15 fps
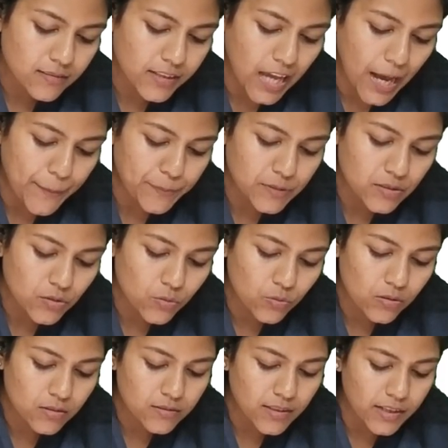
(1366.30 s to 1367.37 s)

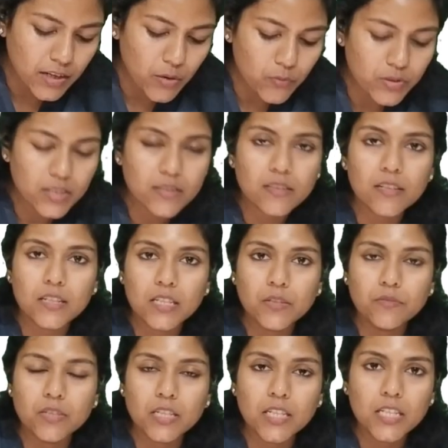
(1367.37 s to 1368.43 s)
capsule surrounding the
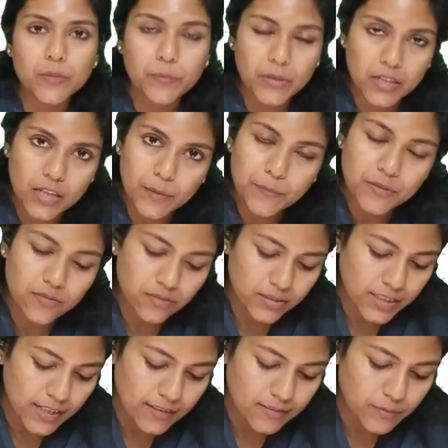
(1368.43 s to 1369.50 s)
liver, it becomes
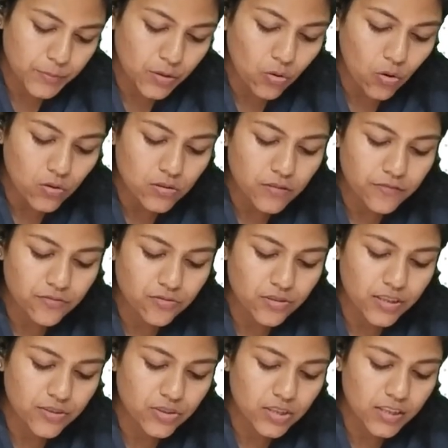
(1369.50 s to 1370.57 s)
tense because of
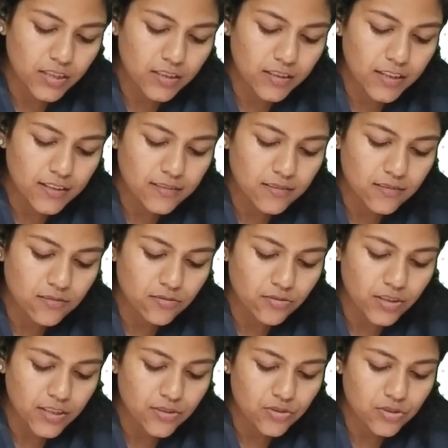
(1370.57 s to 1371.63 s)
stretching. It gets
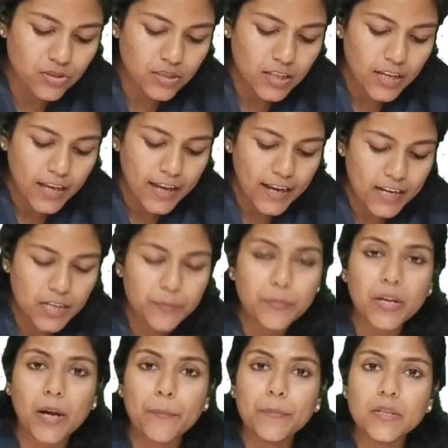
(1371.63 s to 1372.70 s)
stretched and
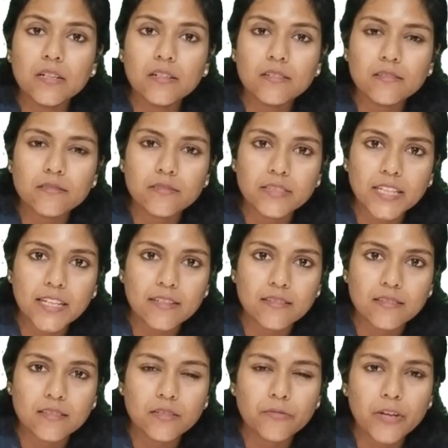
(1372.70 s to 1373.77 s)
it appears
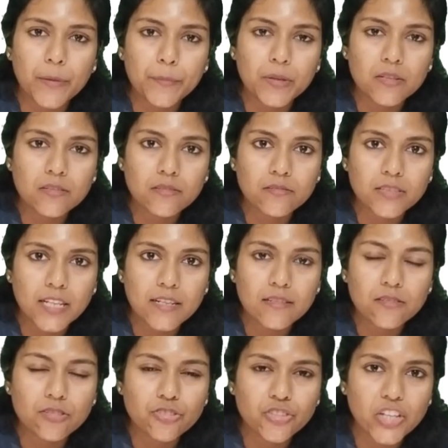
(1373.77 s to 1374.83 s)
tense. It appears
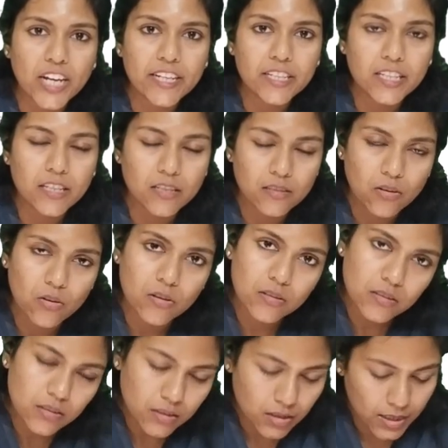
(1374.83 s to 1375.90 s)
tense, shiny
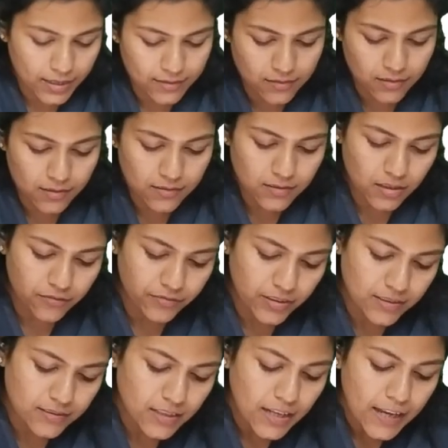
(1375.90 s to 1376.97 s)
on external
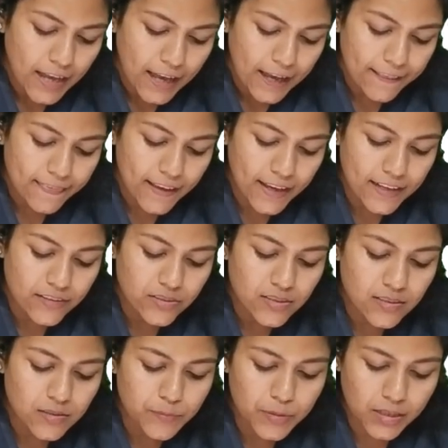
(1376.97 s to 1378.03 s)
surface, and the
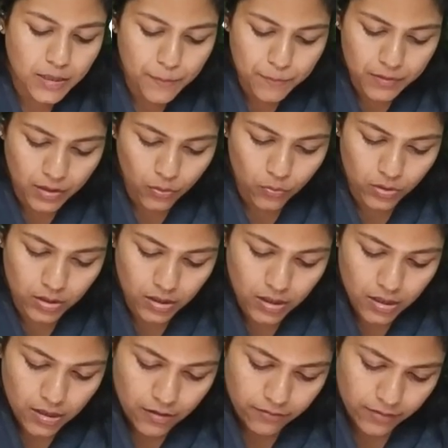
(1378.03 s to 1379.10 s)
edges become round.
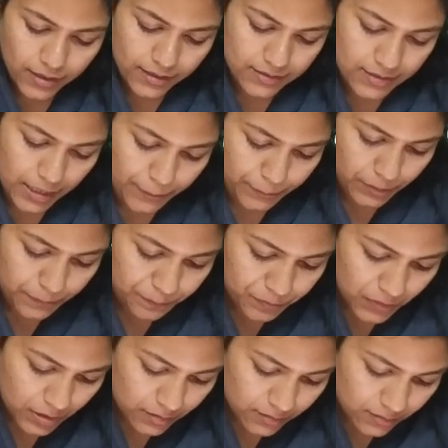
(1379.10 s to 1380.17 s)
For example,
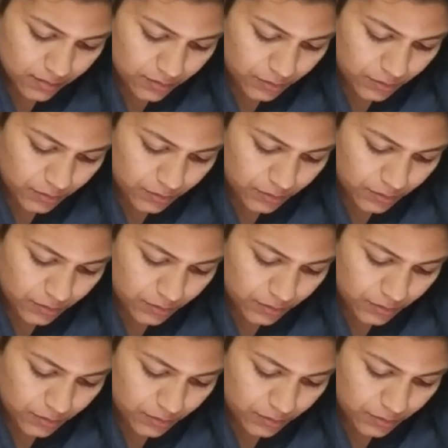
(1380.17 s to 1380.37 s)
this is a